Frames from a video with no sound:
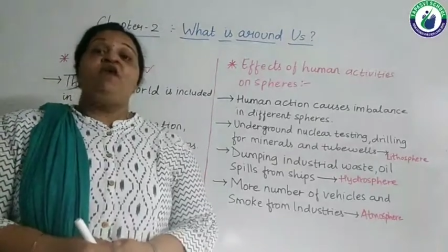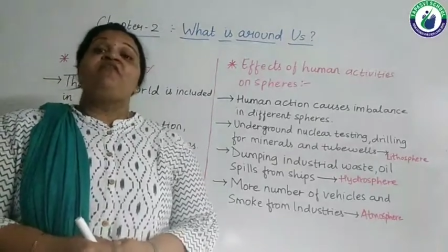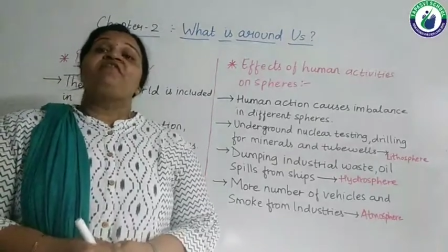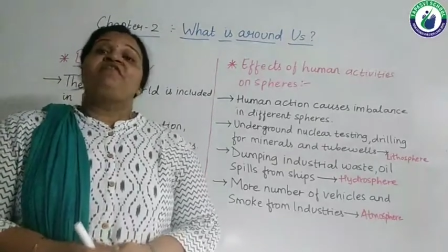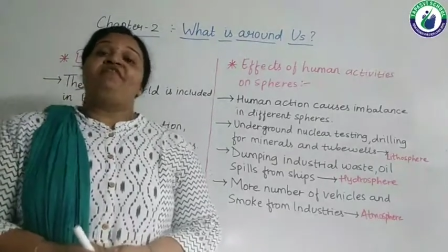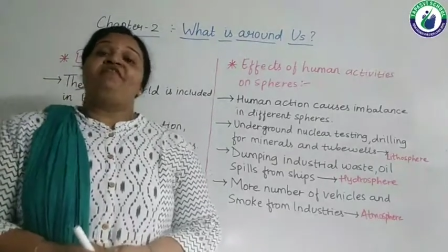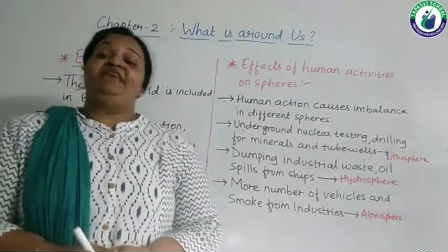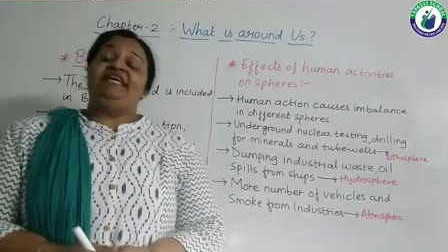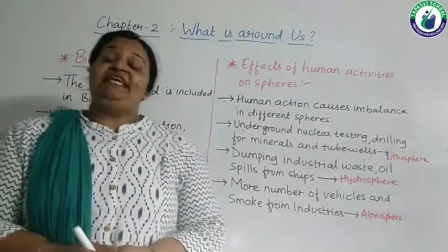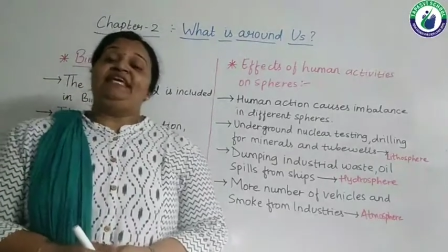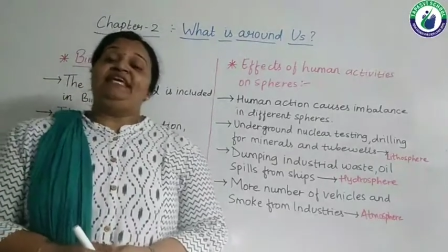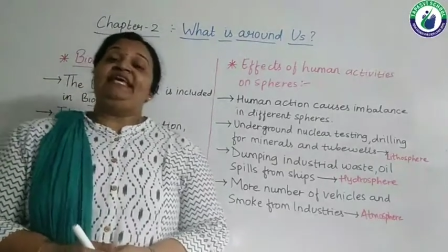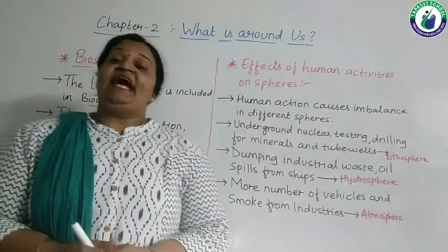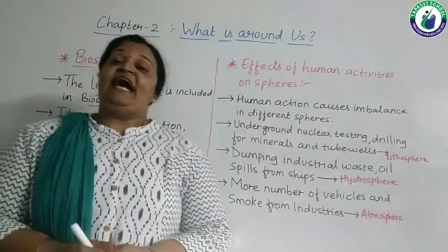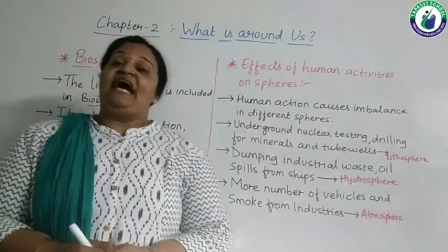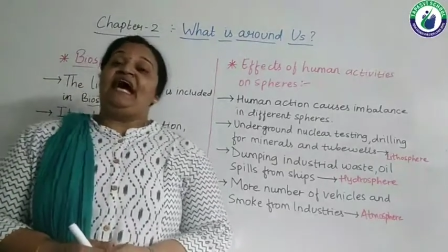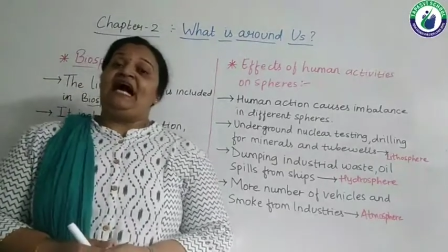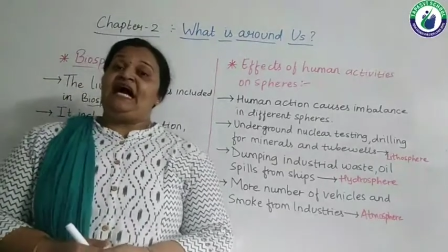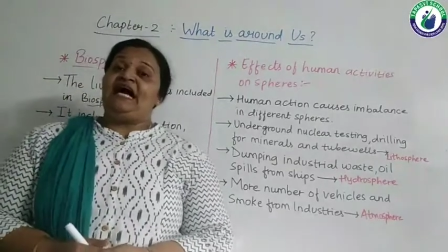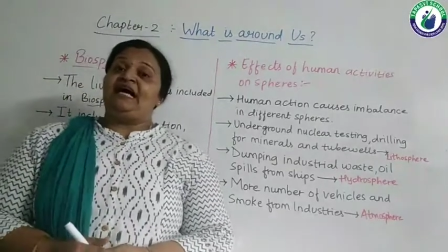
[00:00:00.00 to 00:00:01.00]
we
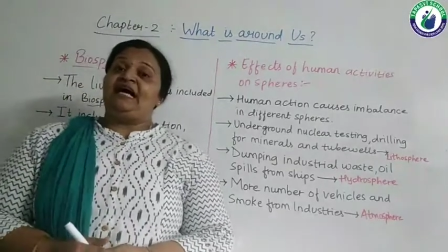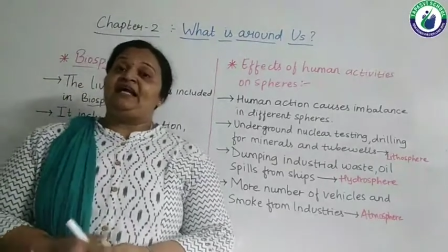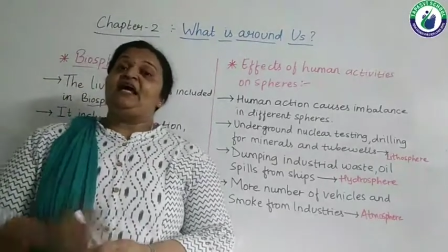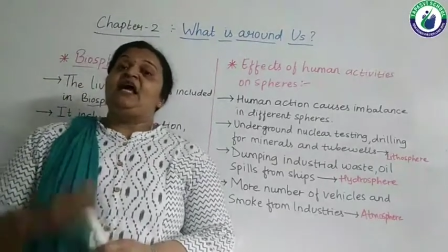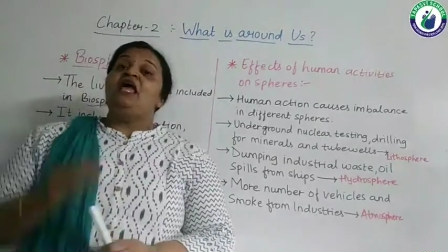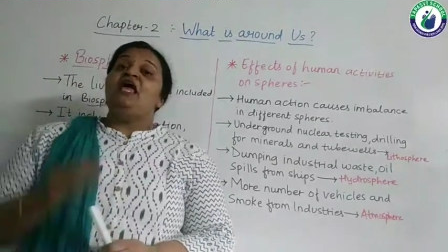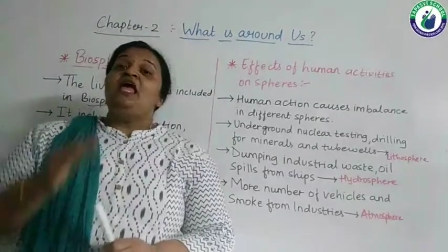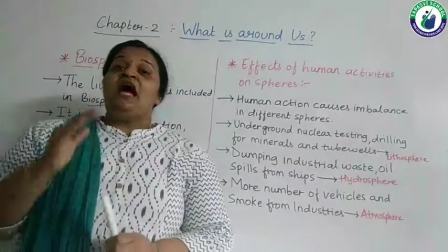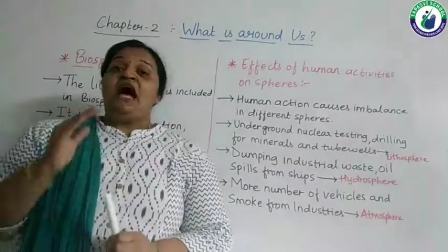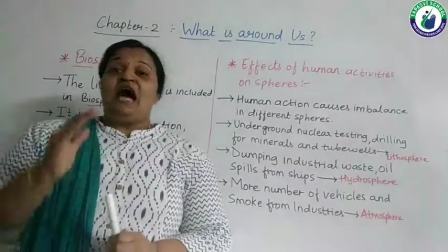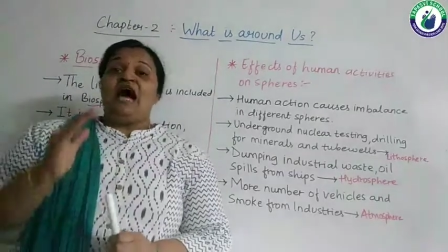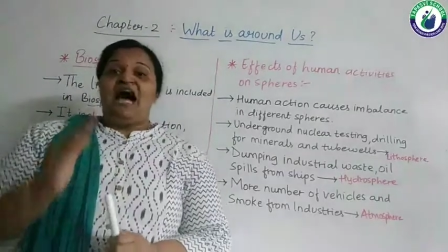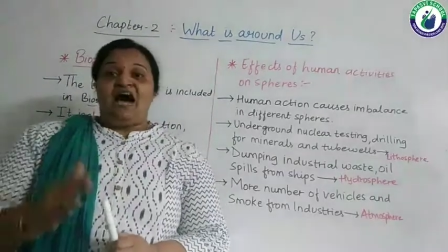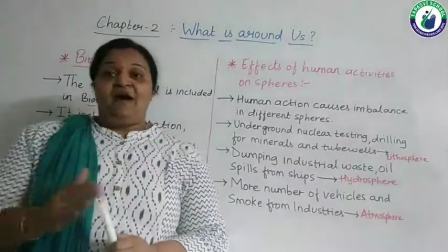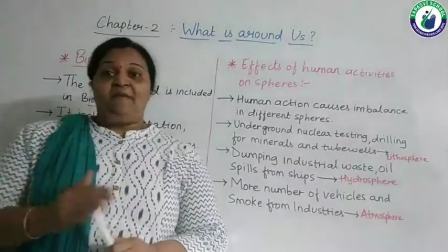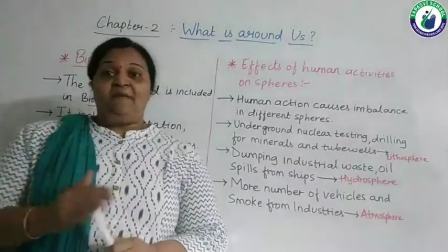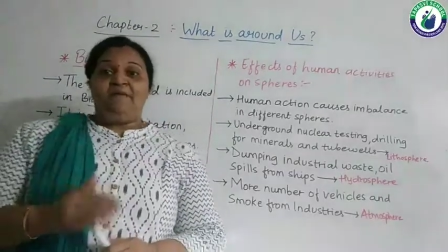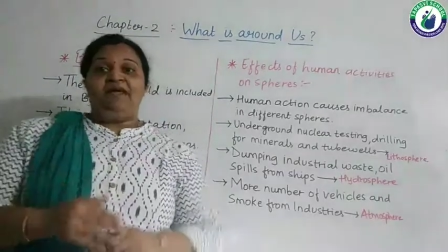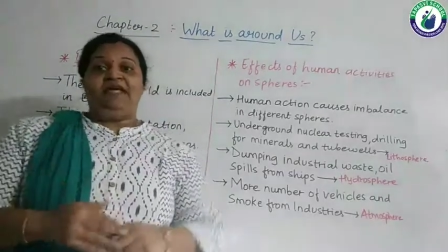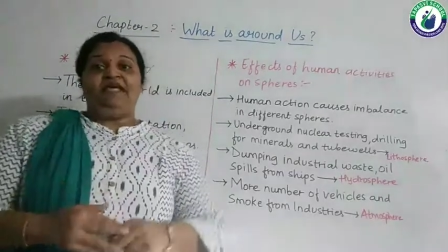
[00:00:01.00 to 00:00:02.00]
are
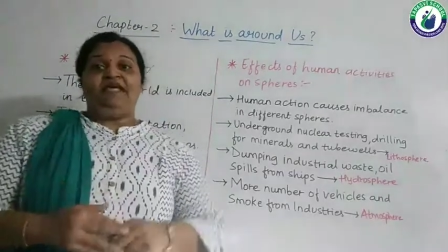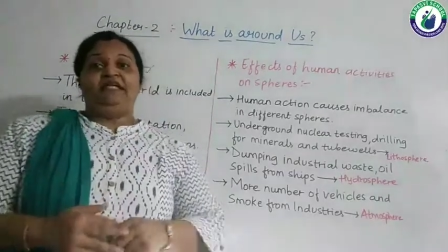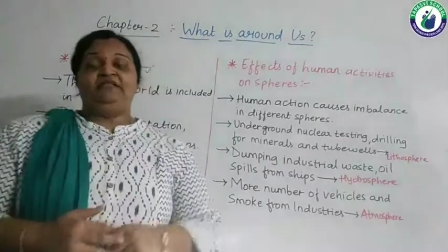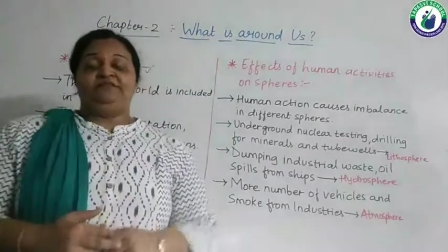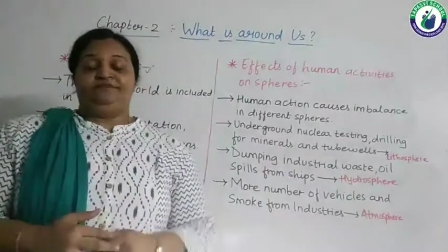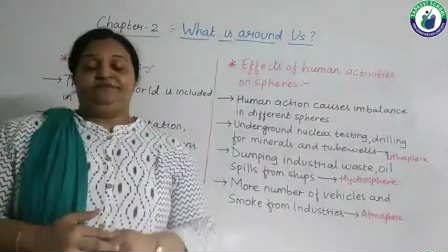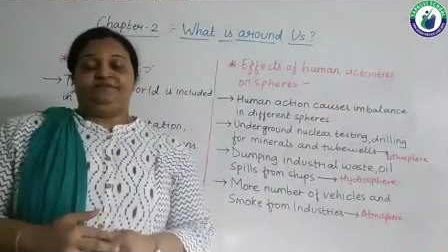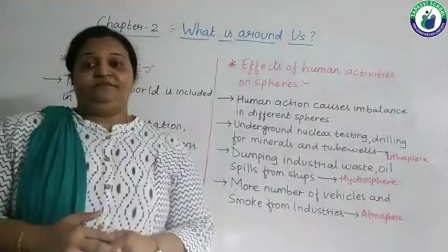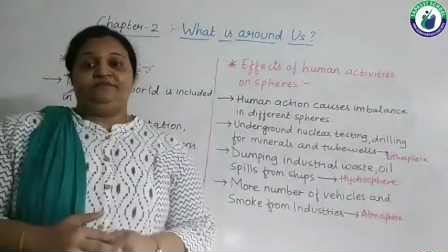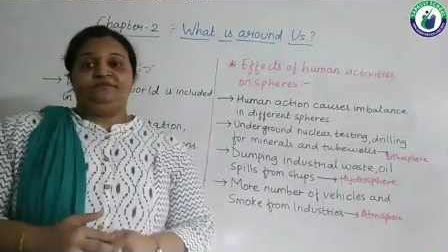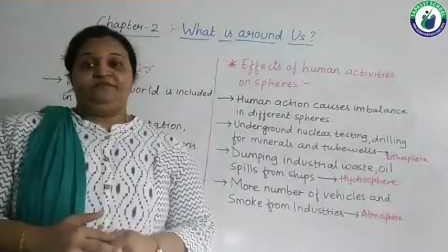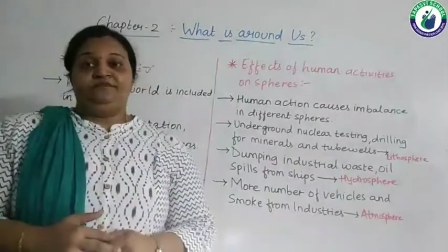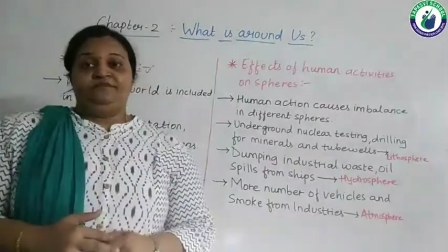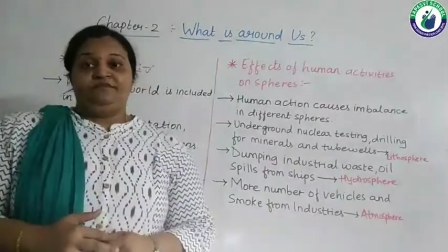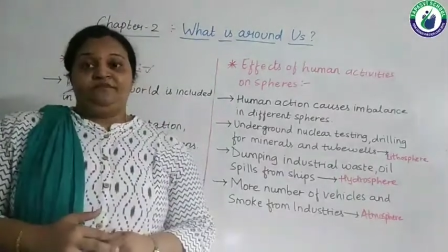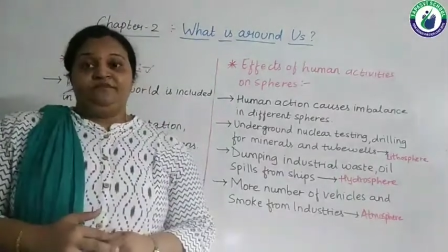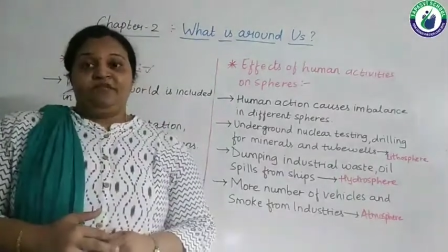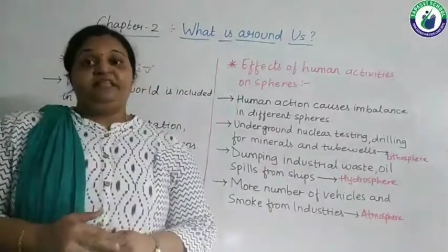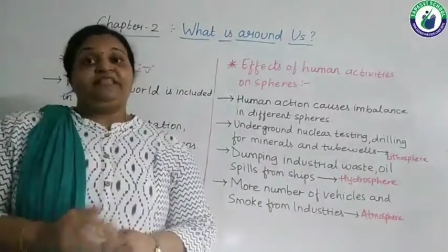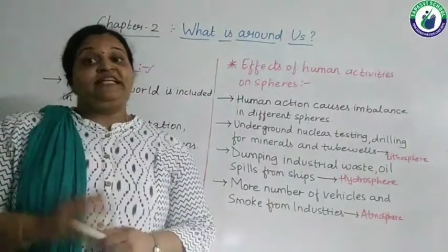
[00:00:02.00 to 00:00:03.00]
harming
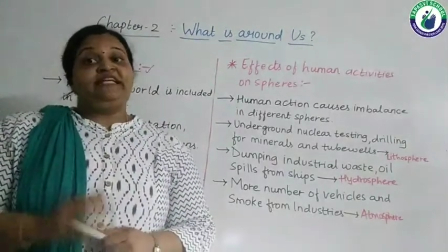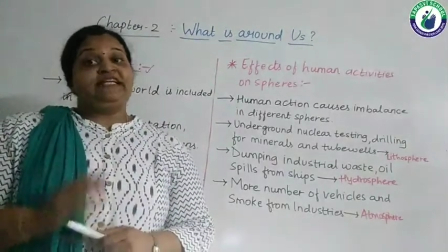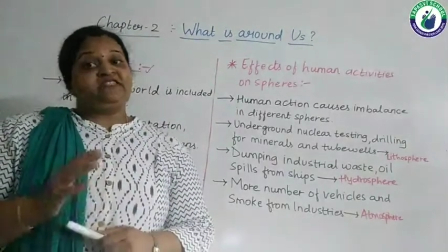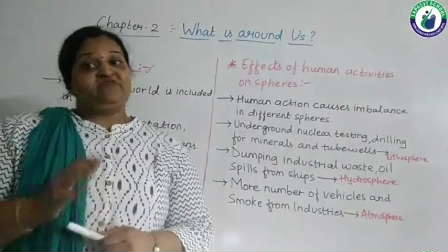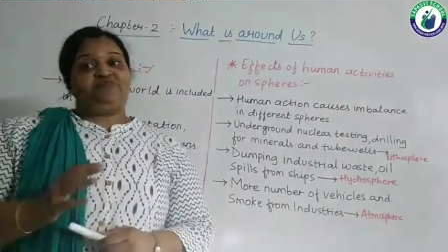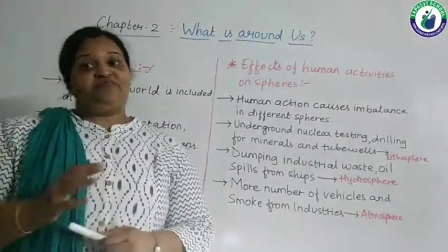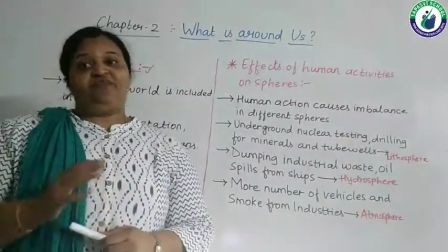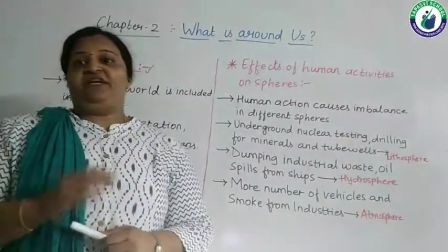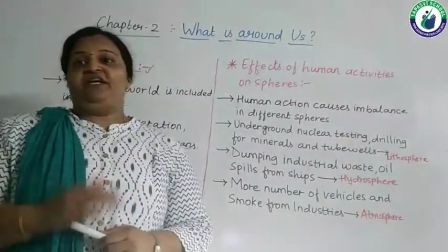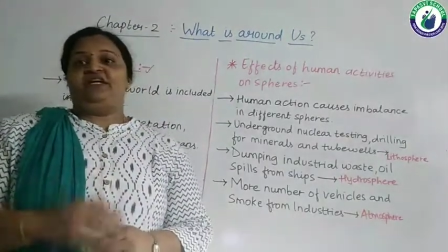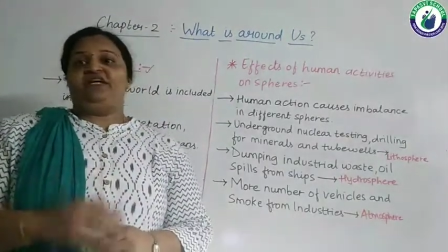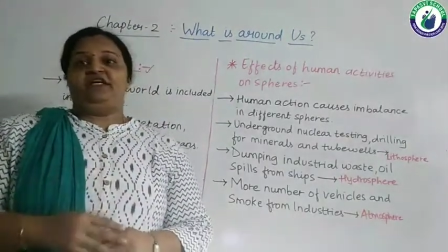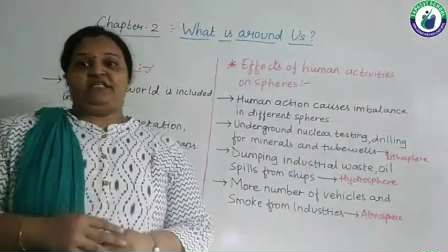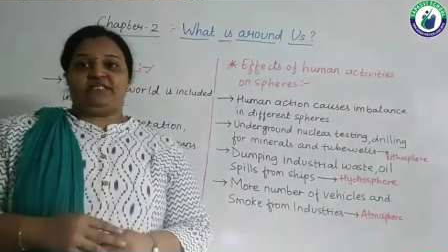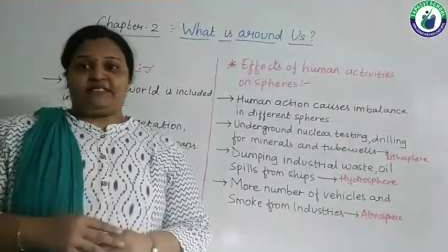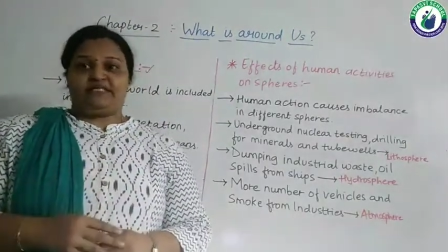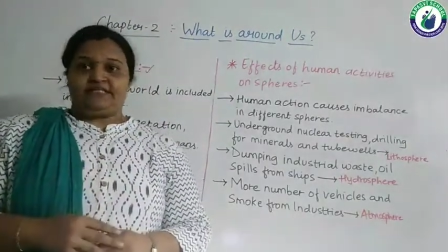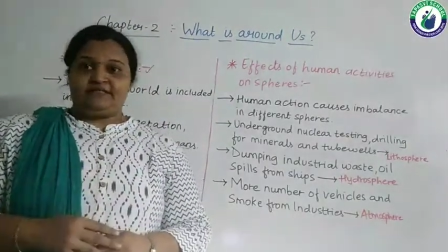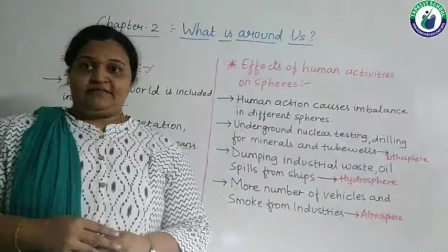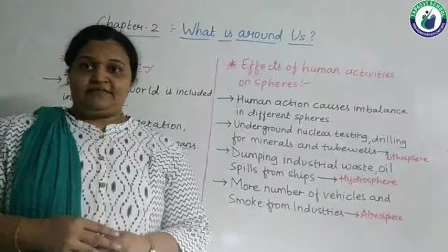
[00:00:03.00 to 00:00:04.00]
the
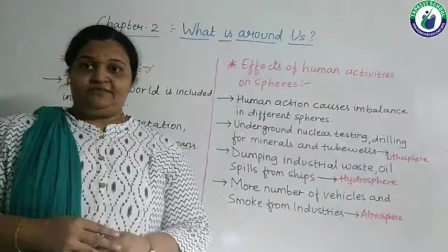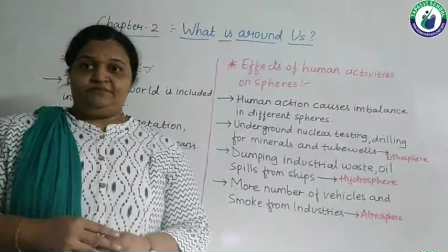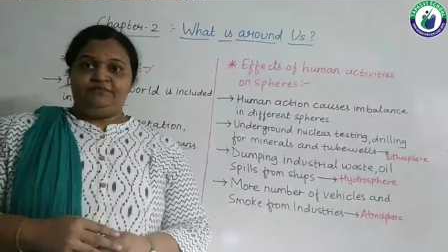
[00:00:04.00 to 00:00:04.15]
spheres,